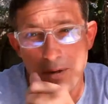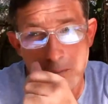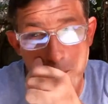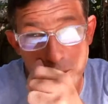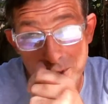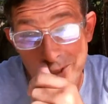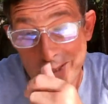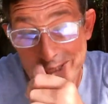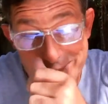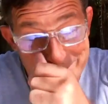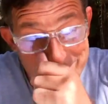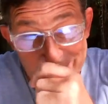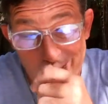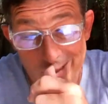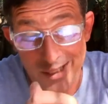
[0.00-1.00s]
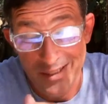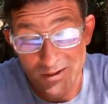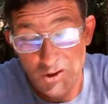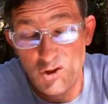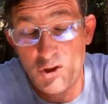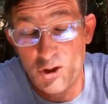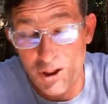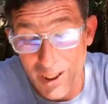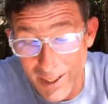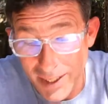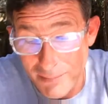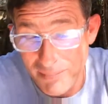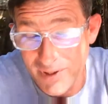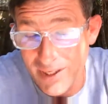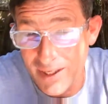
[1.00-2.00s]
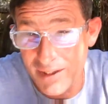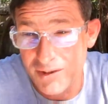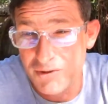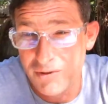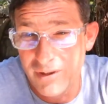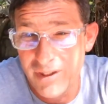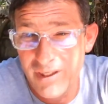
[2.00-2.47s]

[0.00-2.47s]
We're gonna cut down a giant banana tree